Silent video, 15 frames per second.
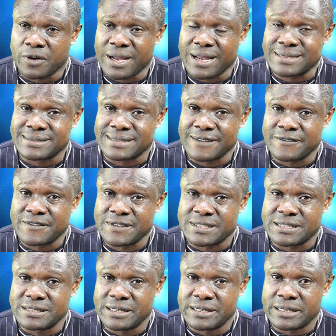fire
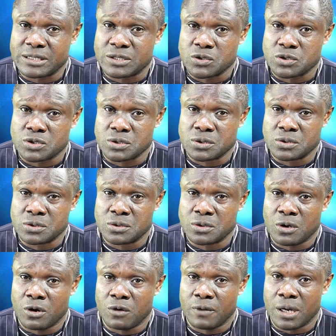service need a
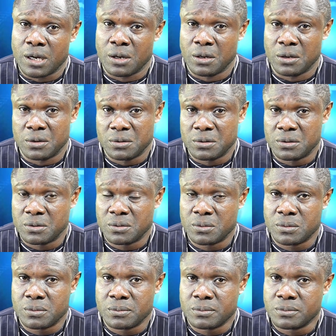total overhaul?
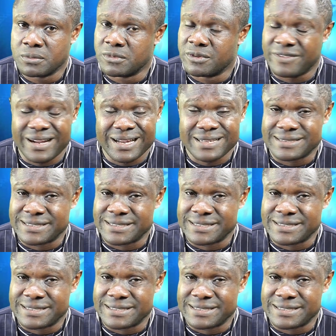Fire